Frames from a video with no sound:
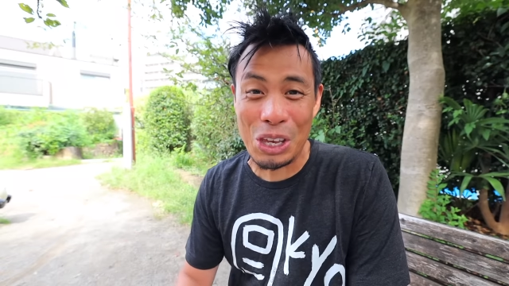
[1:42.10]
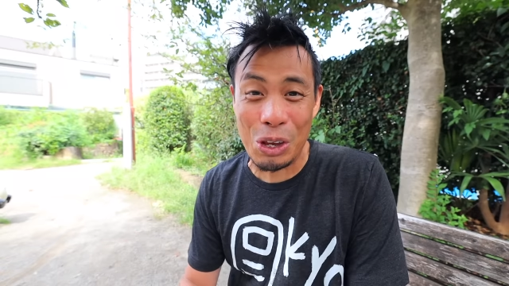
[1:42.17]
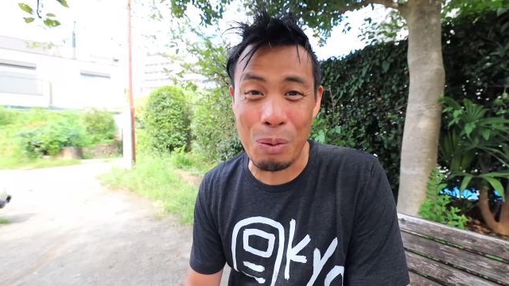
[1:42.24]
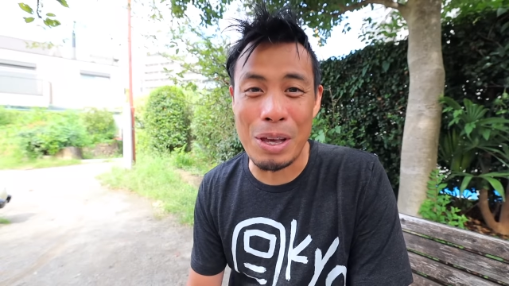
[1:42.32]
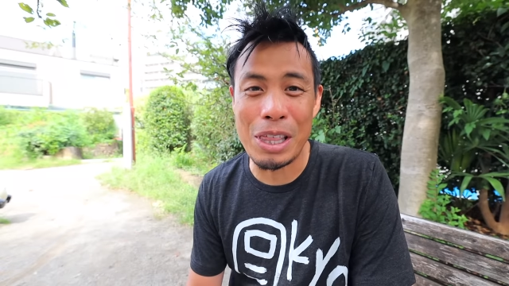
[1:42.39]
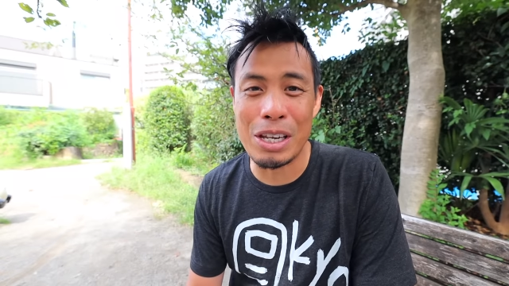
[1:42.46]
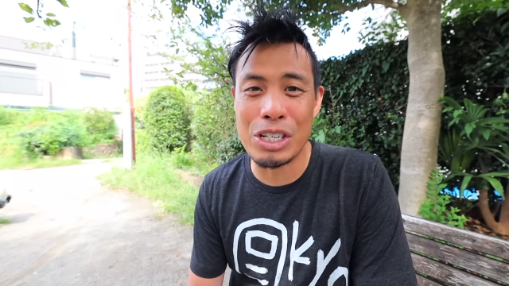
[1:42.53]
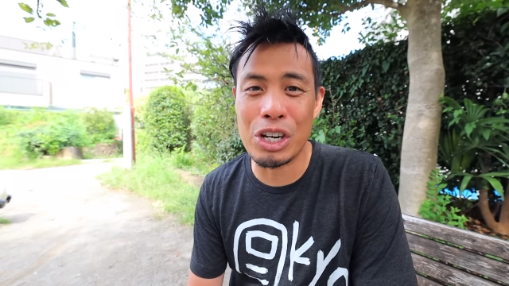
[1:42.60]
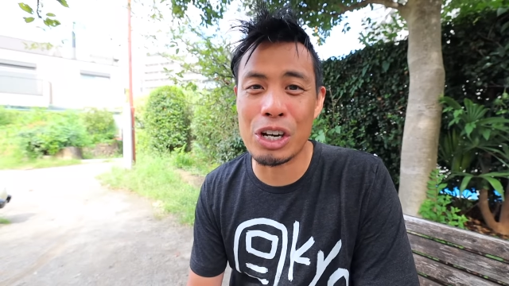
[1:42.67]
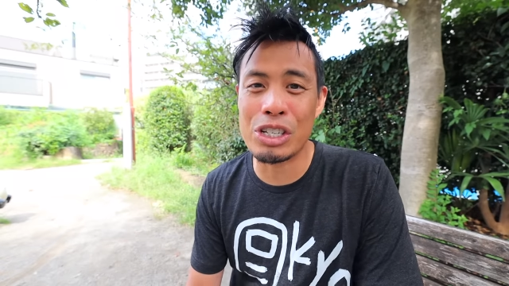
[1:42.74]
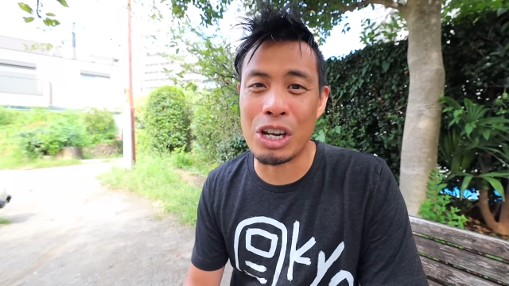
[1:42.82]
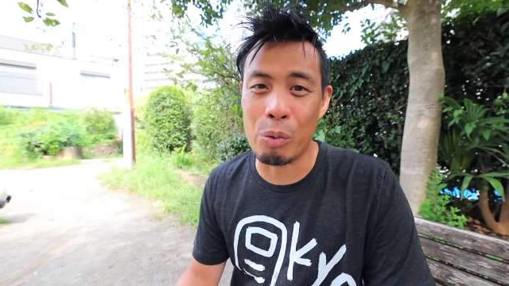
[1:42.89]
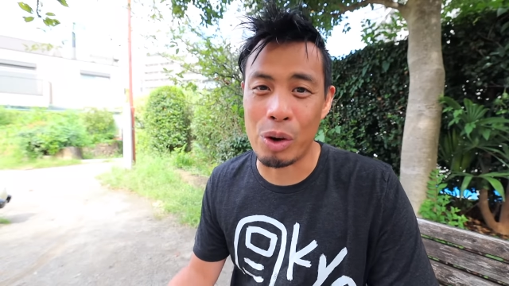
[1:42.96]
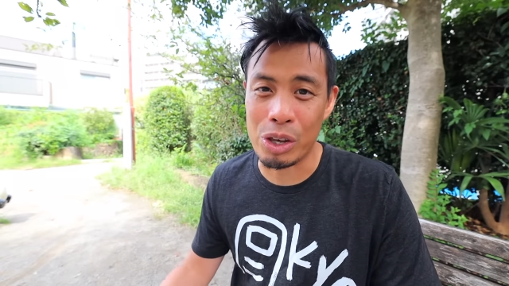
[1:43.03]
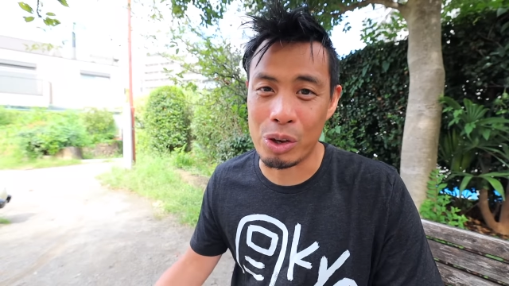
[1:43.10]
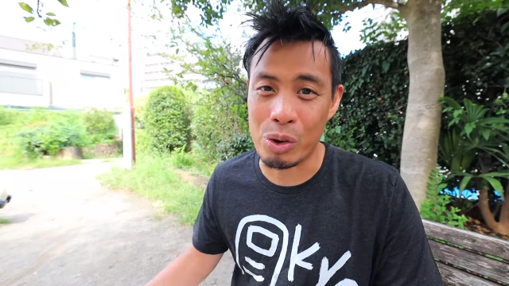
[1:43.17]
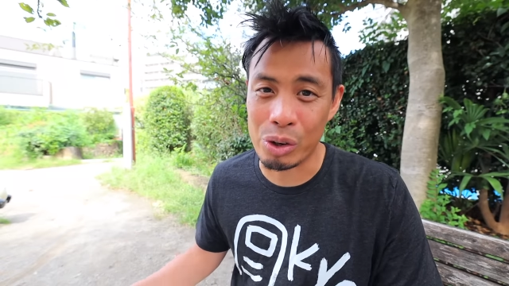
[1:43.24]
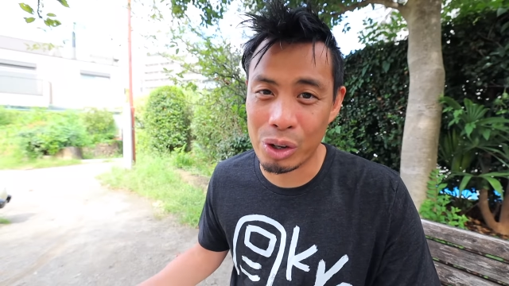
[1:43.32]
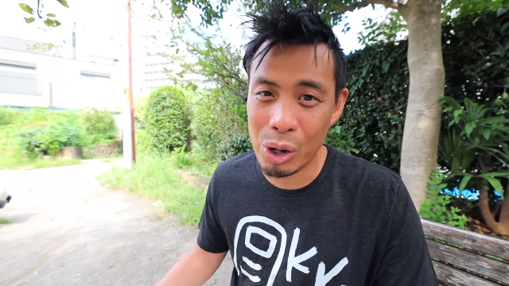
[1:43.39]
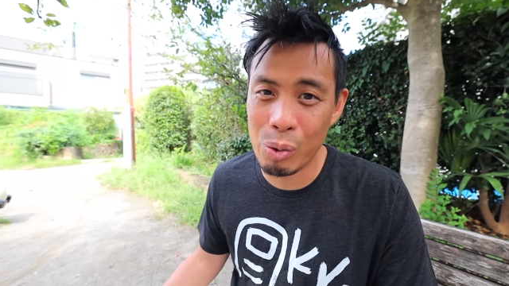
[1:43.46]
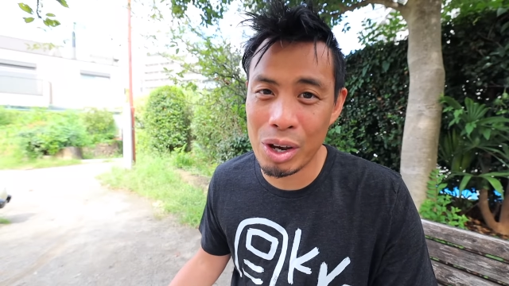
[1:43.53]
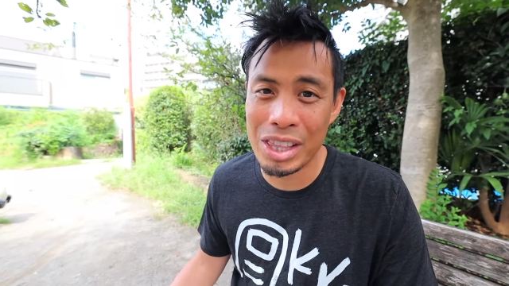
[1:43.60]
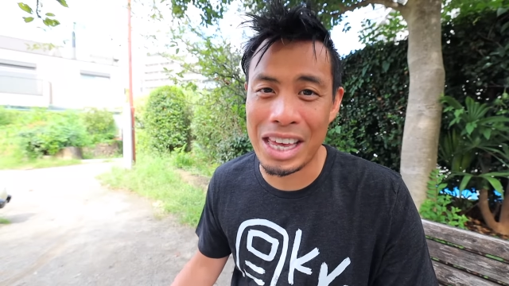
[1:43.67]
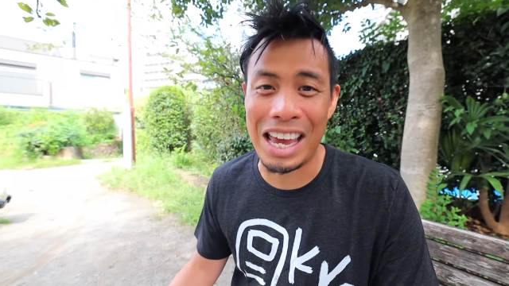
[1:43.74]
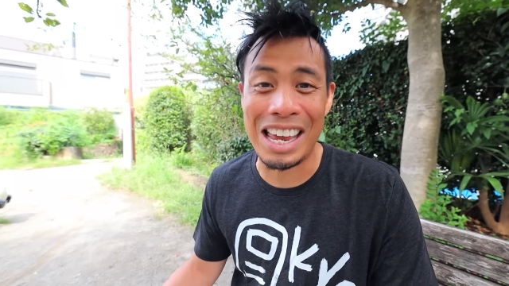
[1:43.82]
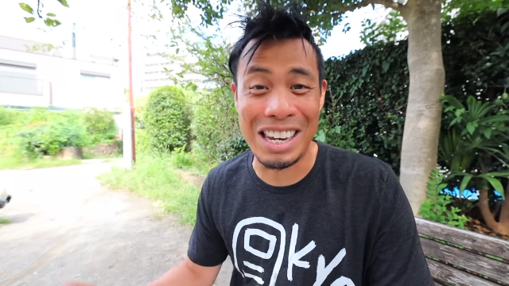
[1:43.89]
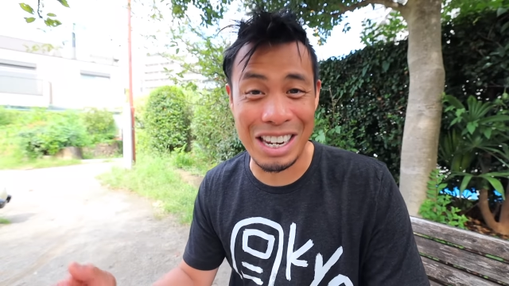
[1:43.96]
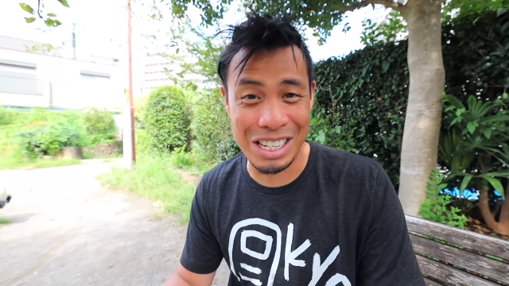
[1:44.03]
you be the judge on what you agree with
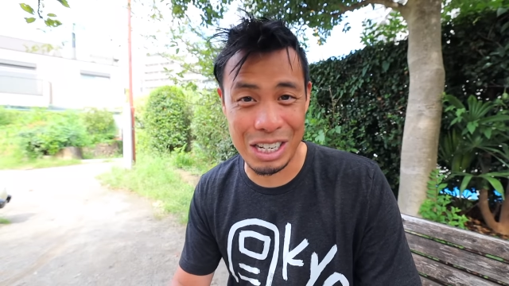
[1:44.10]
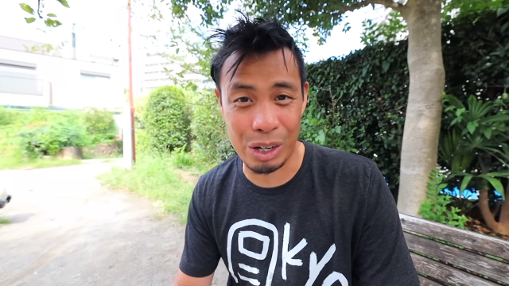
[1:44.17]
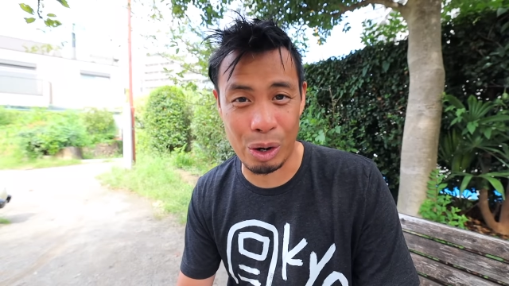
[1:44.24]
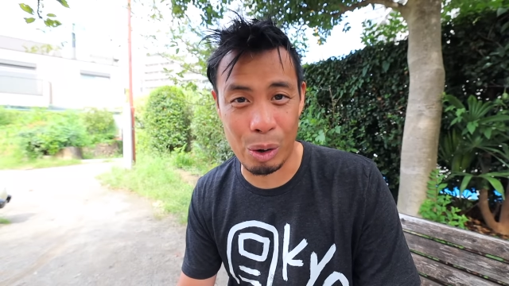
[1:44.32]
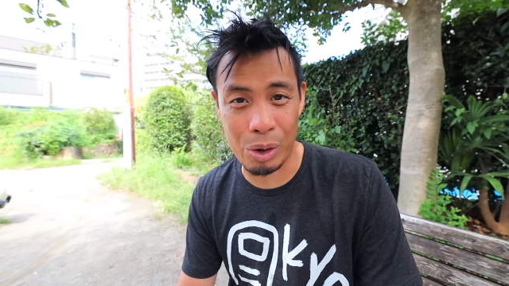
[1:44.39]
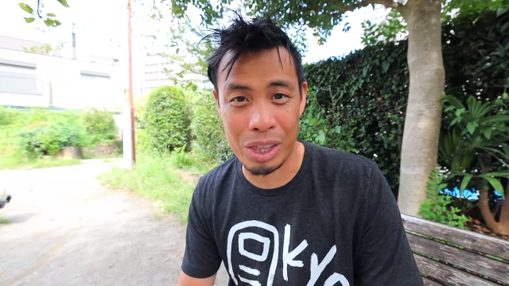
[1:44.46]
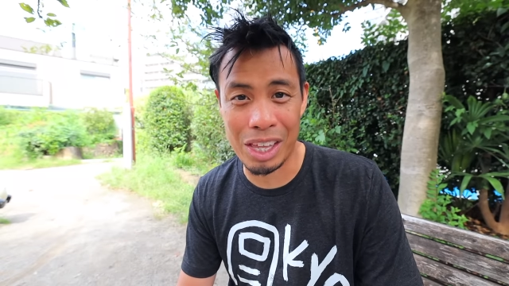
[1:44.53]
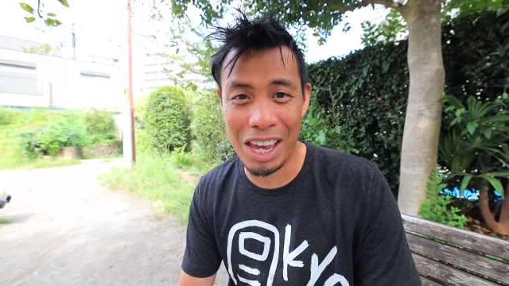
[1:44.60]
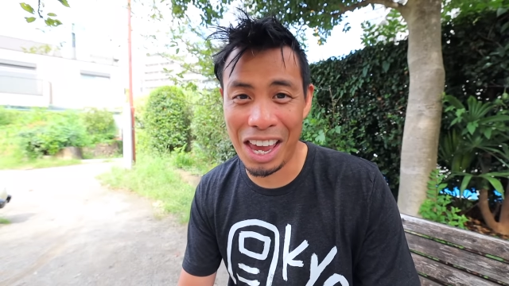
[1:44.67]
and disagree with,